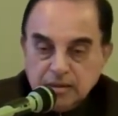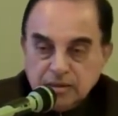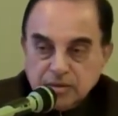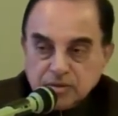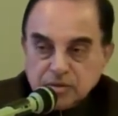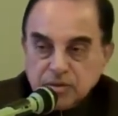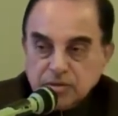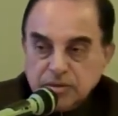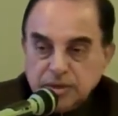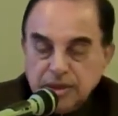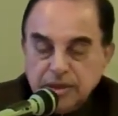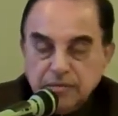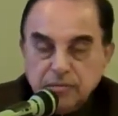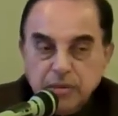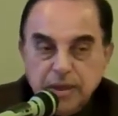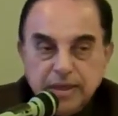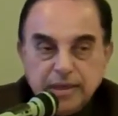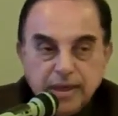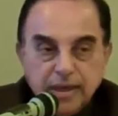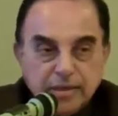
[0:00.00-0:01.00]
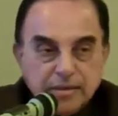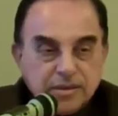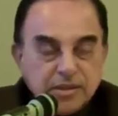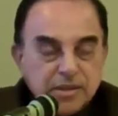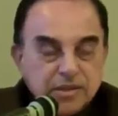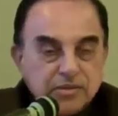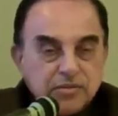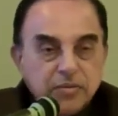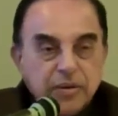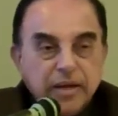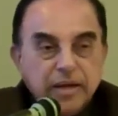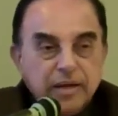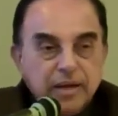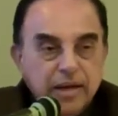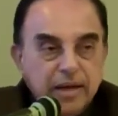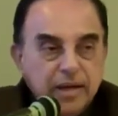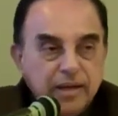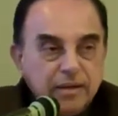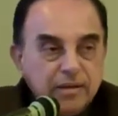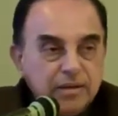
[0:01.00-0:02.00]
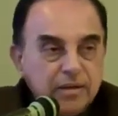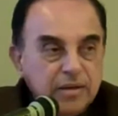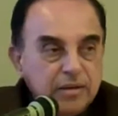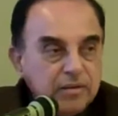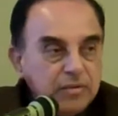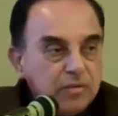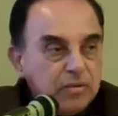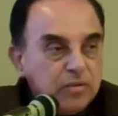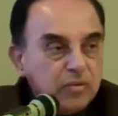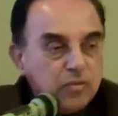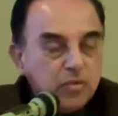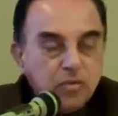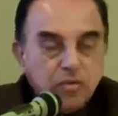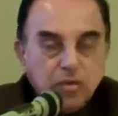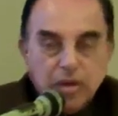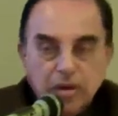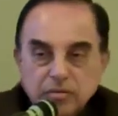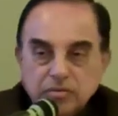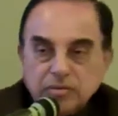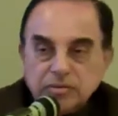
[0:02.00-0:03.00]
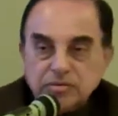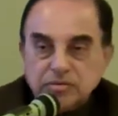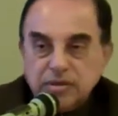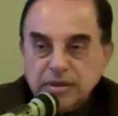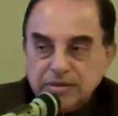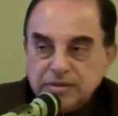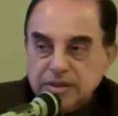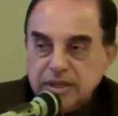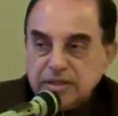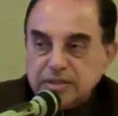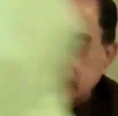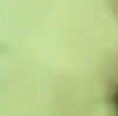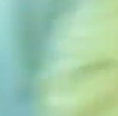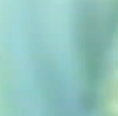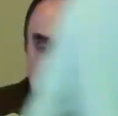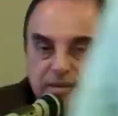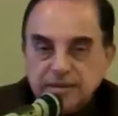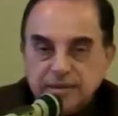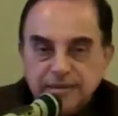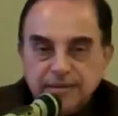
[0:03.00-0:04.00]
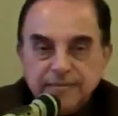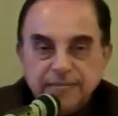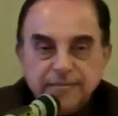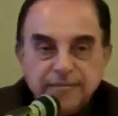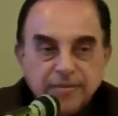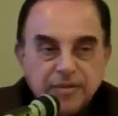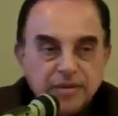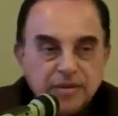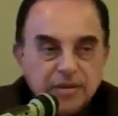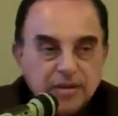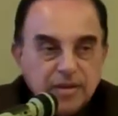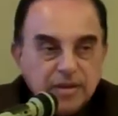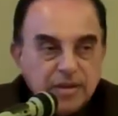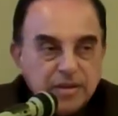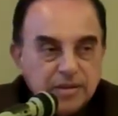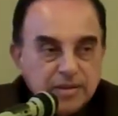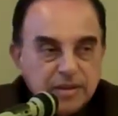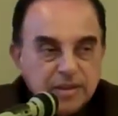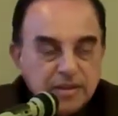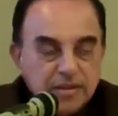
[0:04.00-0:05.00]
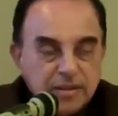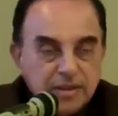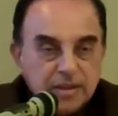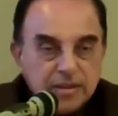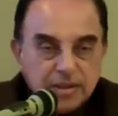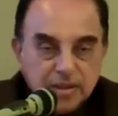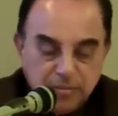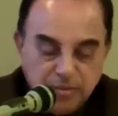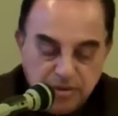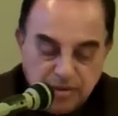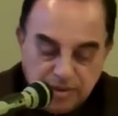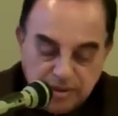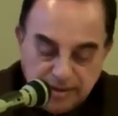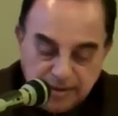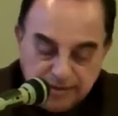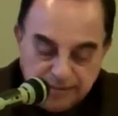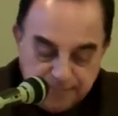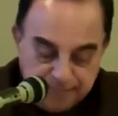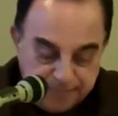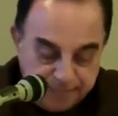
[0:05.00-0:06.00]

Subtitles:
so the weekends is where I go out to address the Indian community.